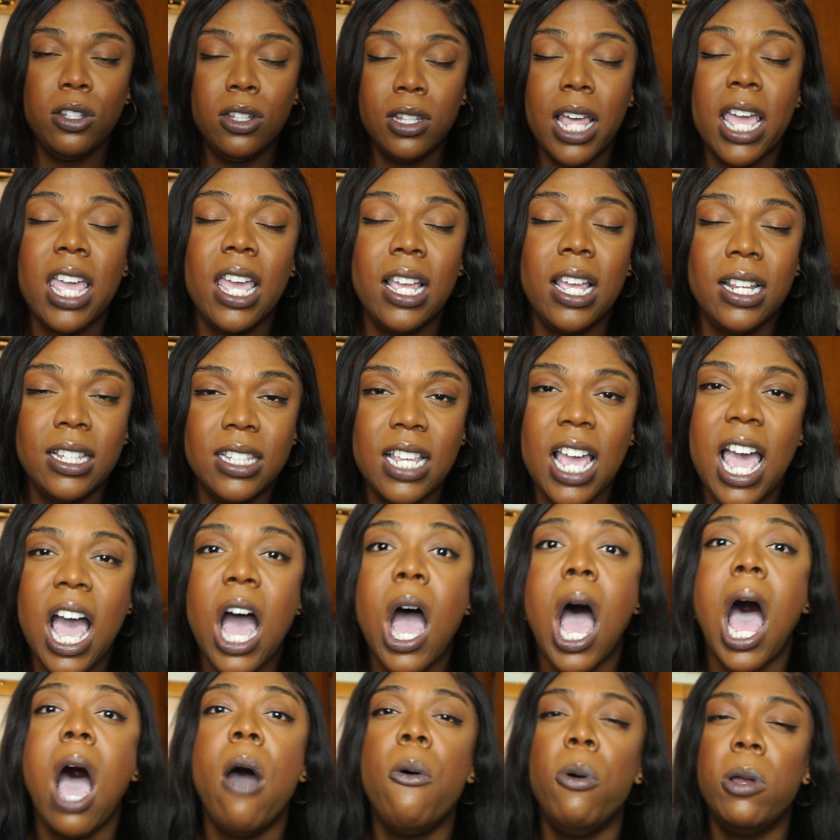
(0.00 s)
laying
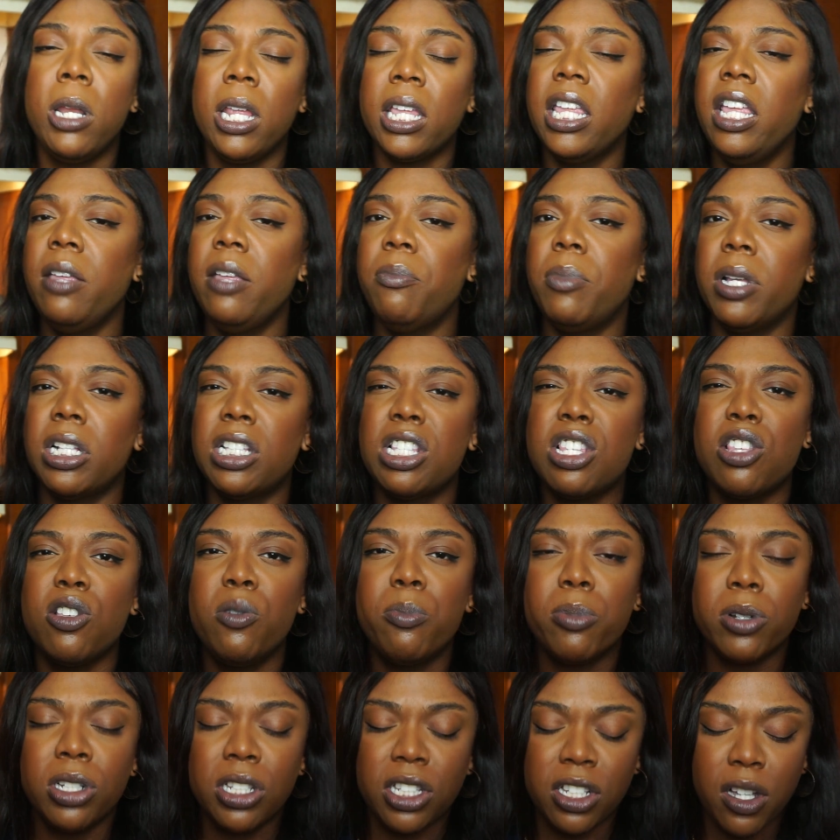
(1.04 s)
towel, I want to keep it
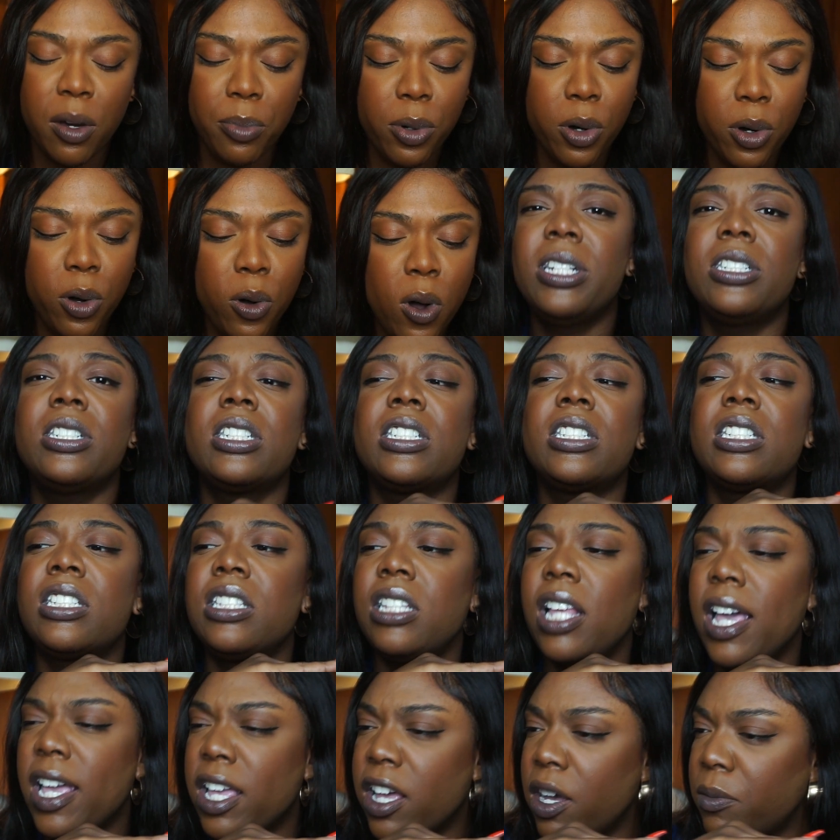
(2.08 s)
super simple and just
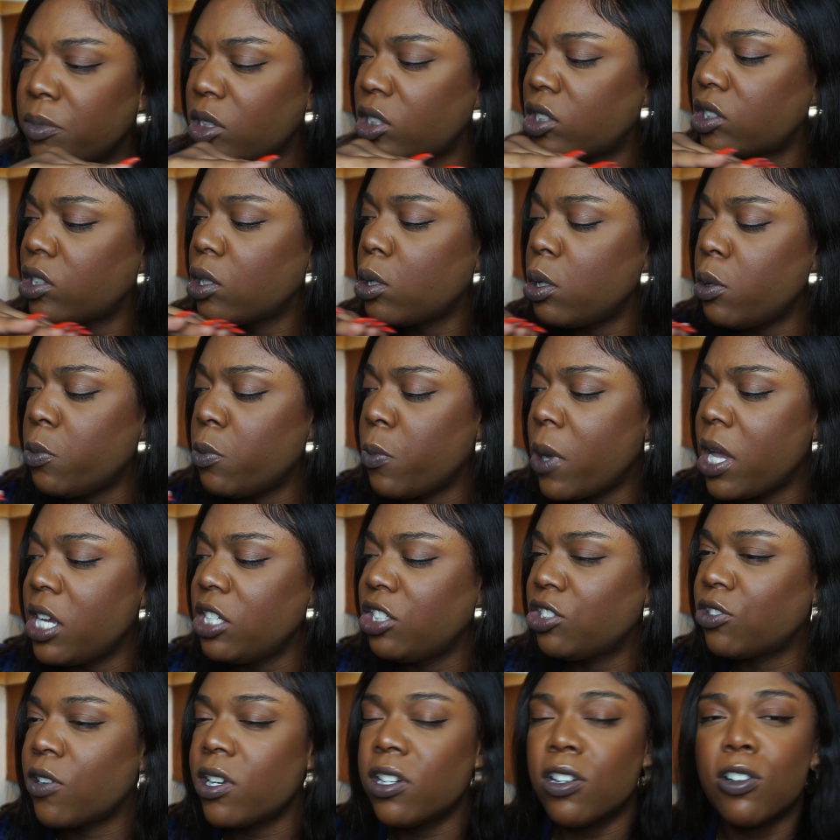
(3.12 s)
lay them Subway
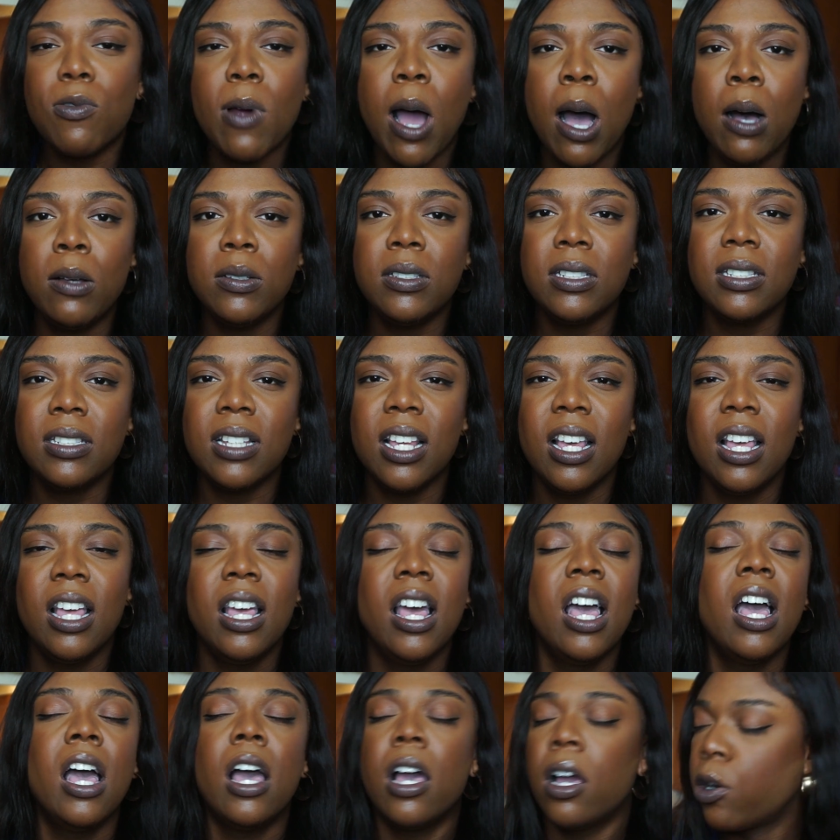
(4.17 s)
straight across,
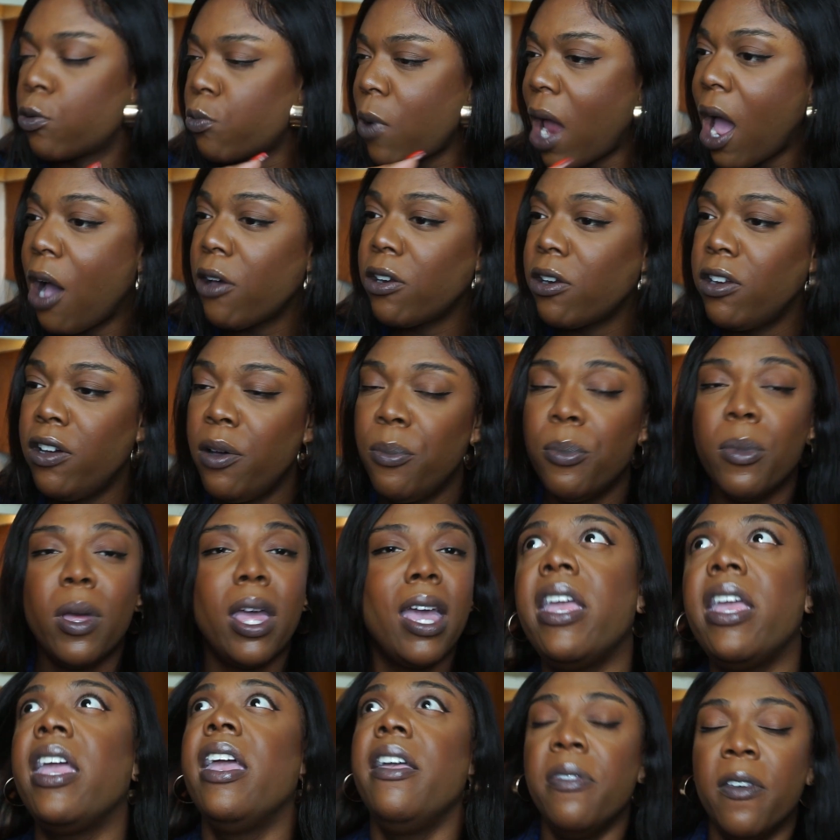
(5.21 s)
grout them.
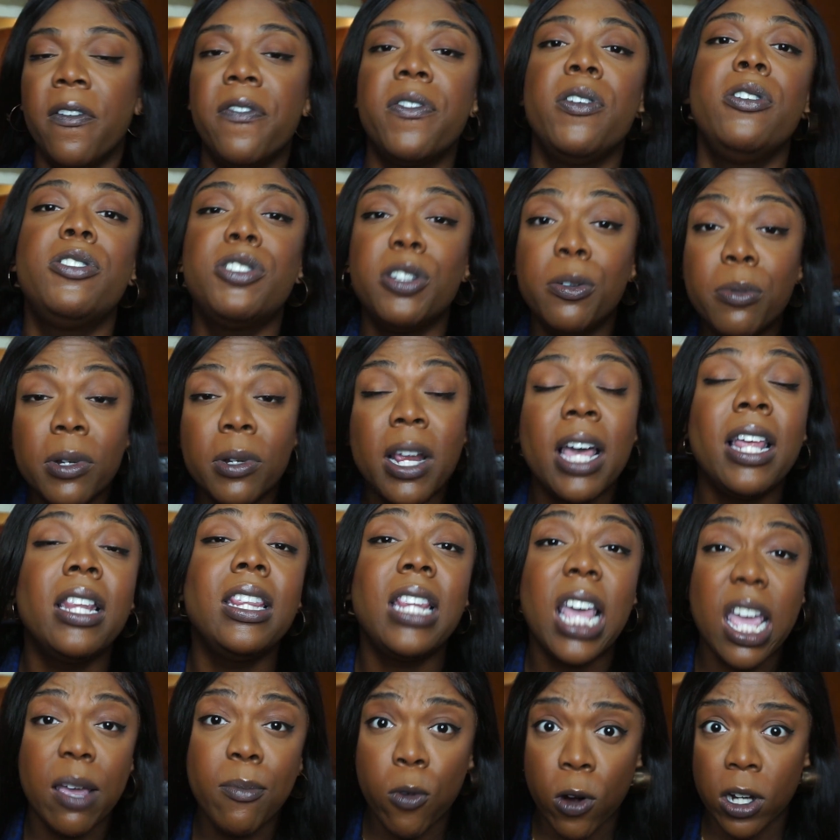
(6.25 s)
In the future when I
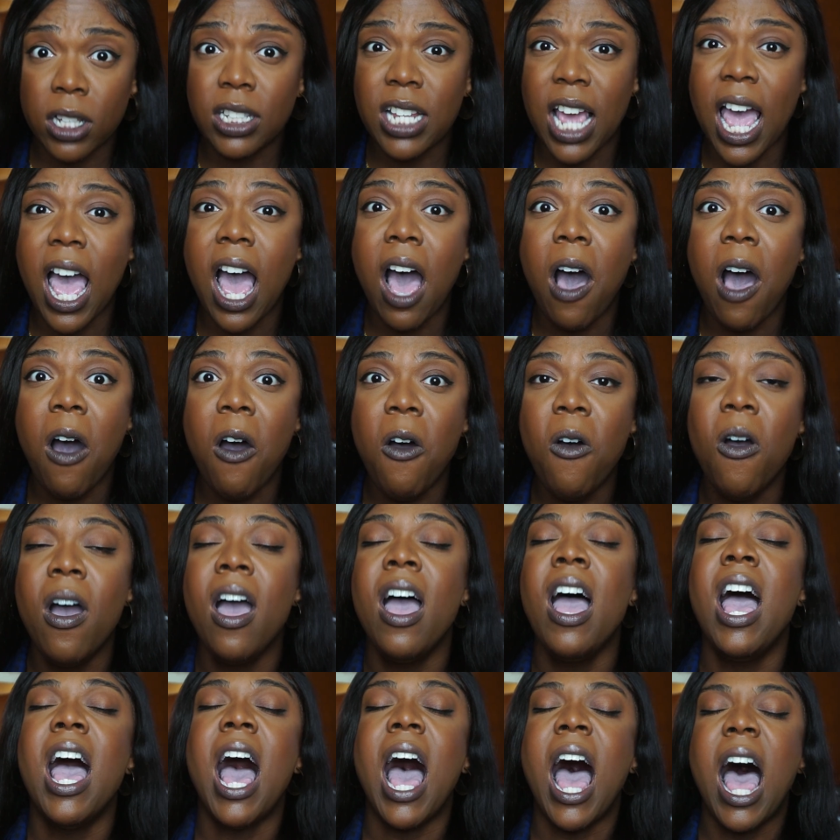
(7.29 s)
lay more towel,
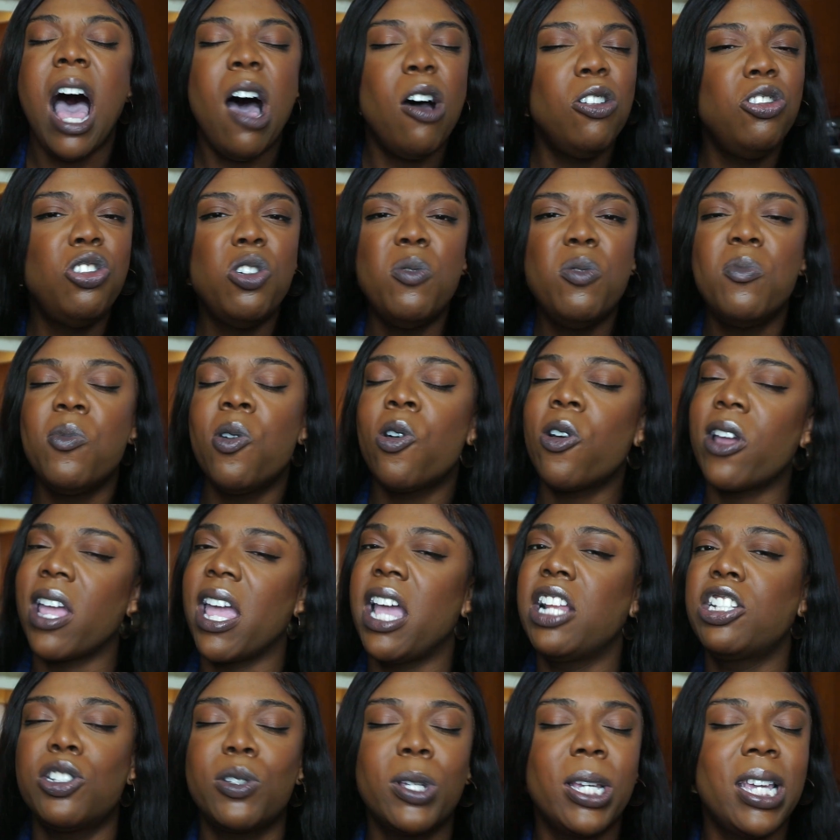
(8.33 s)
I'll do more
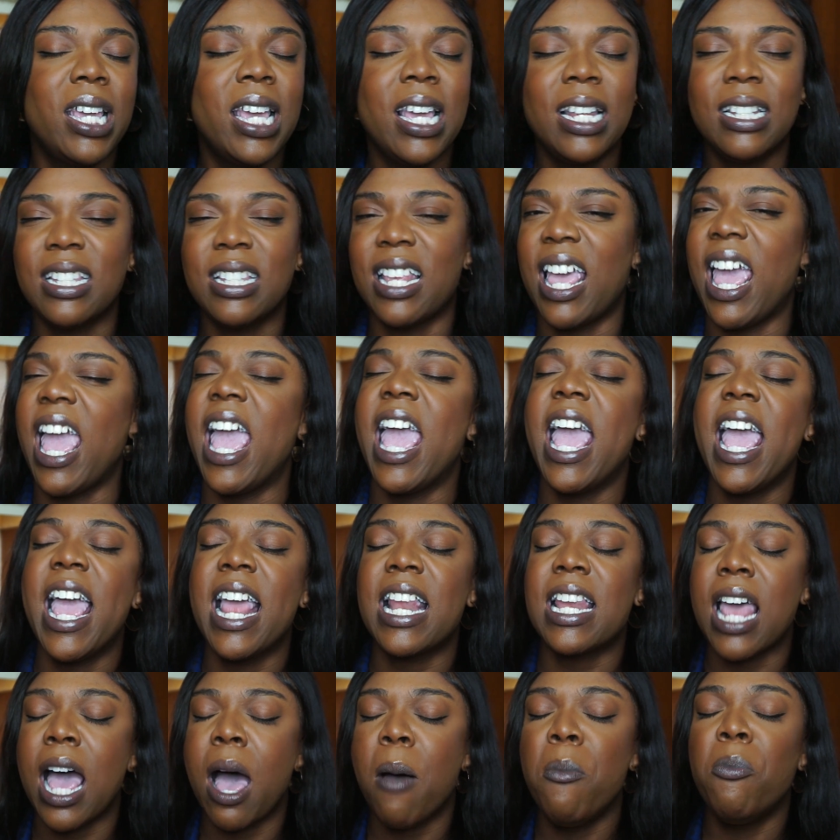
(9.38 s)
intricate
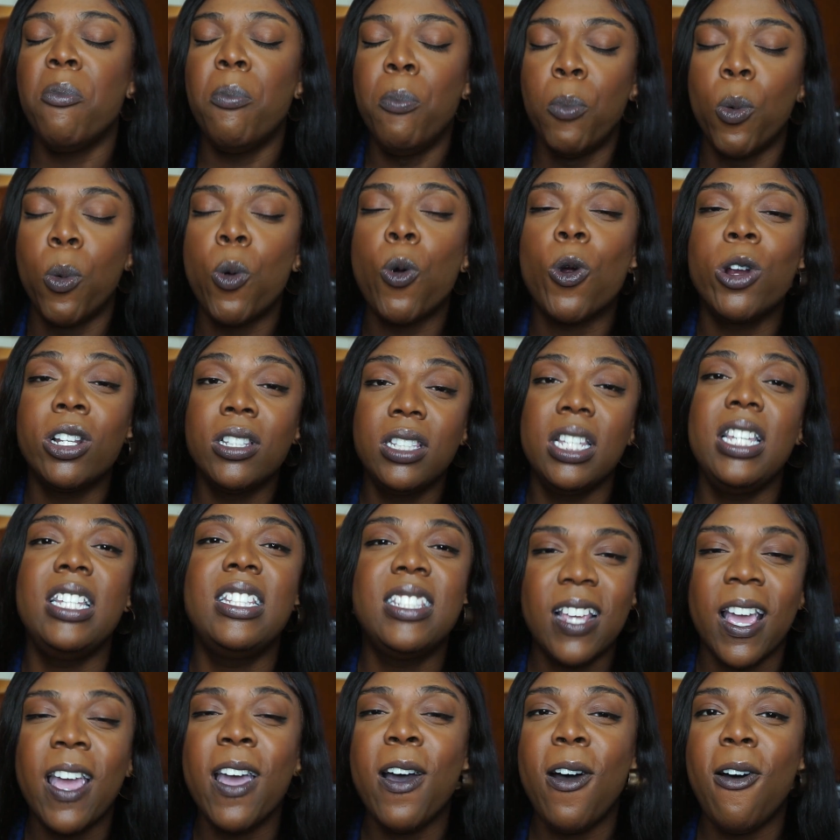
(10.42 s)
and more
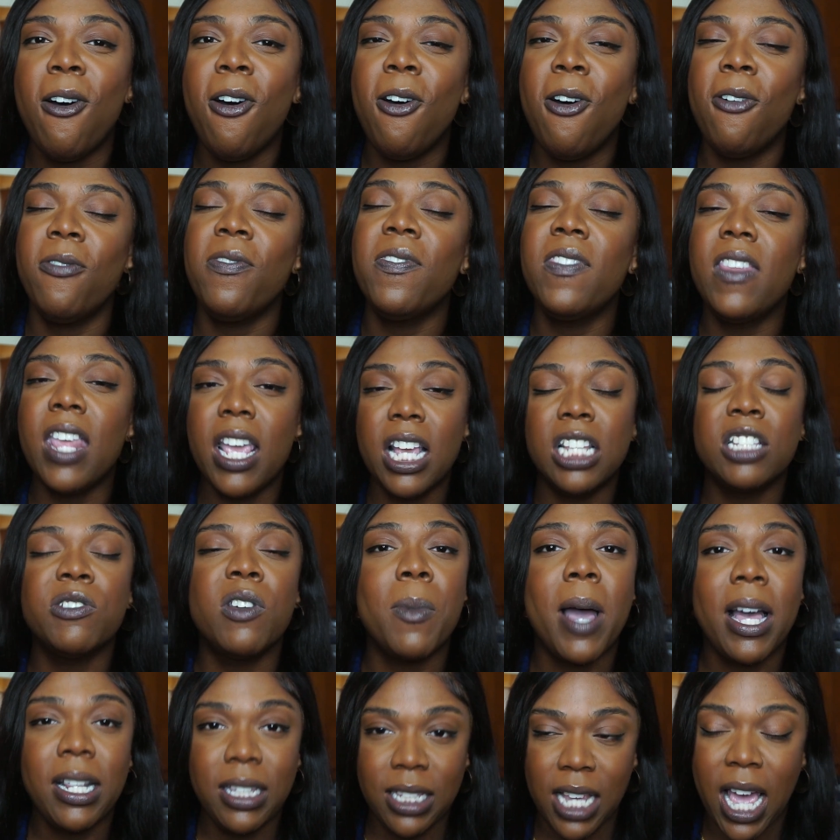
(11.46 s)
detailed things with
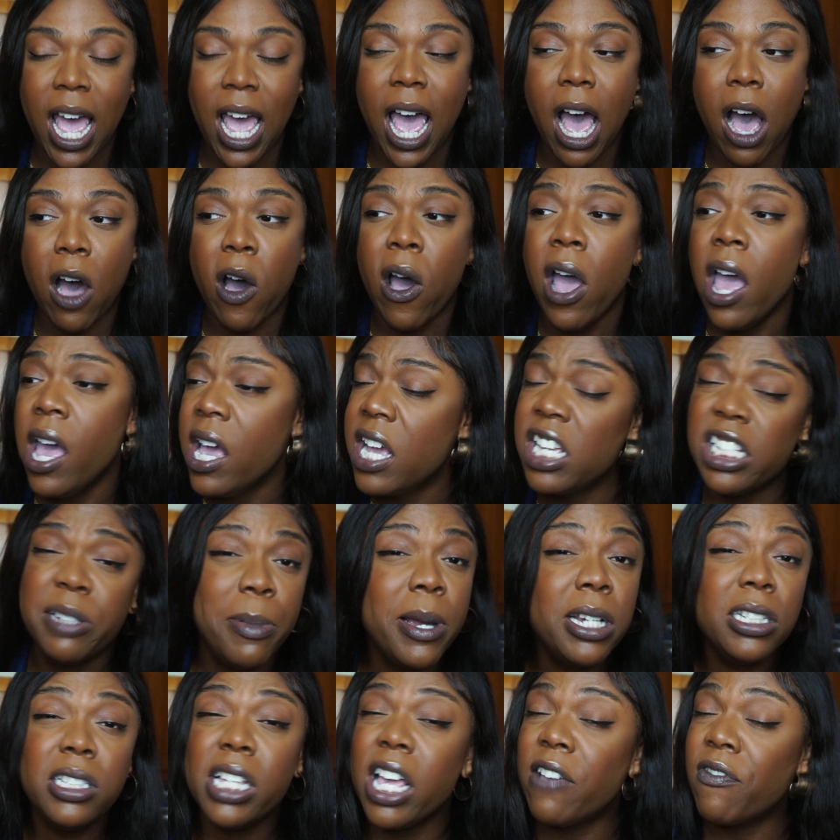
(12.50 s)
my towel.
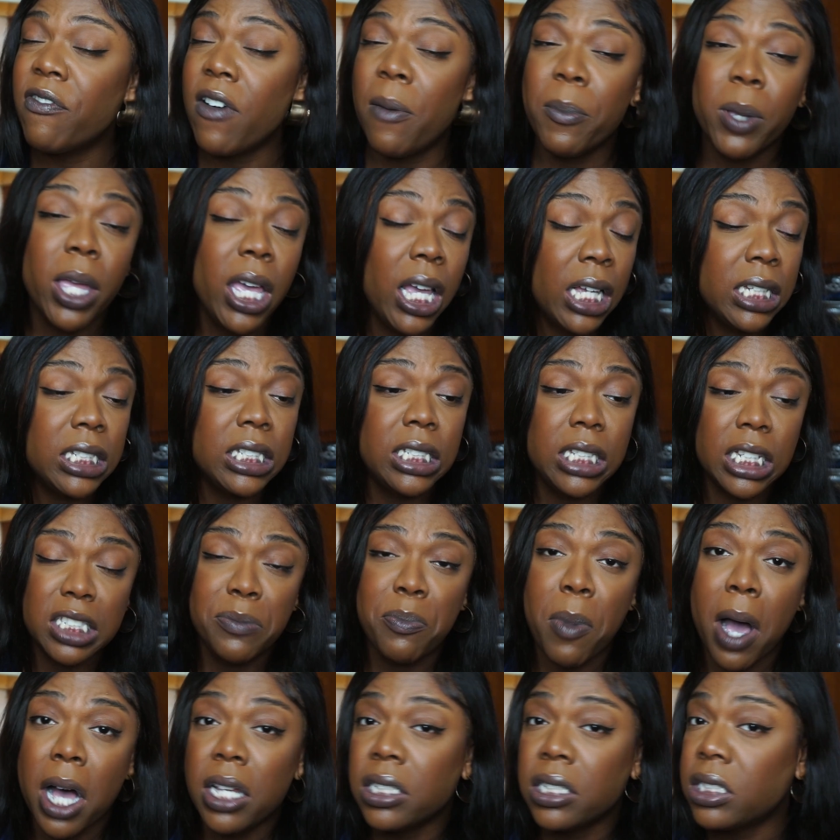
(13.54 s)
Especially if I'm getting 6
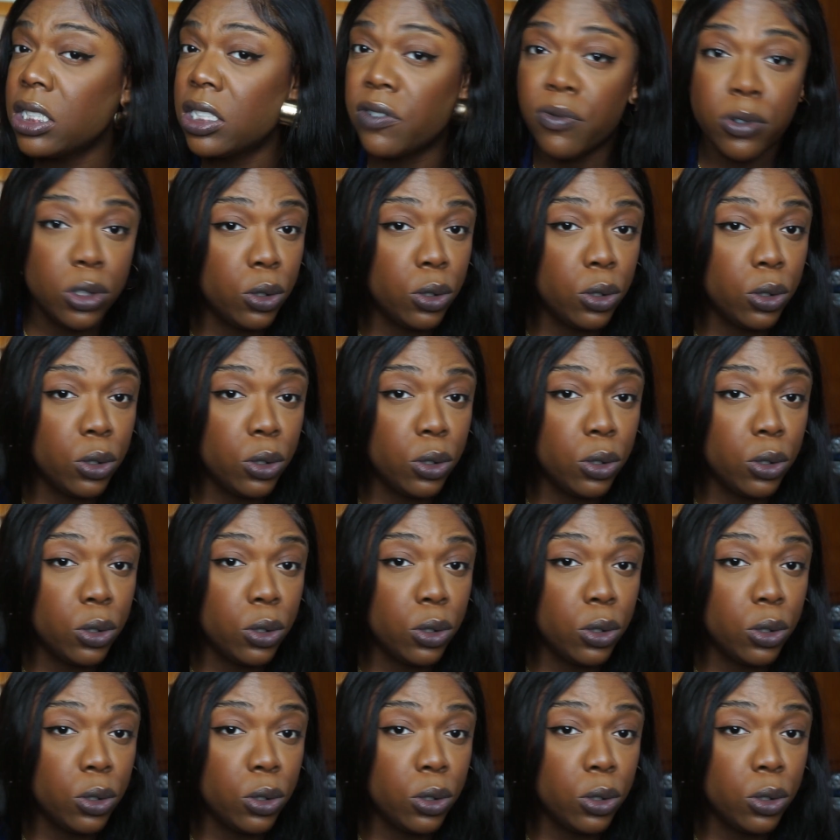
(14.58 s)
boxes for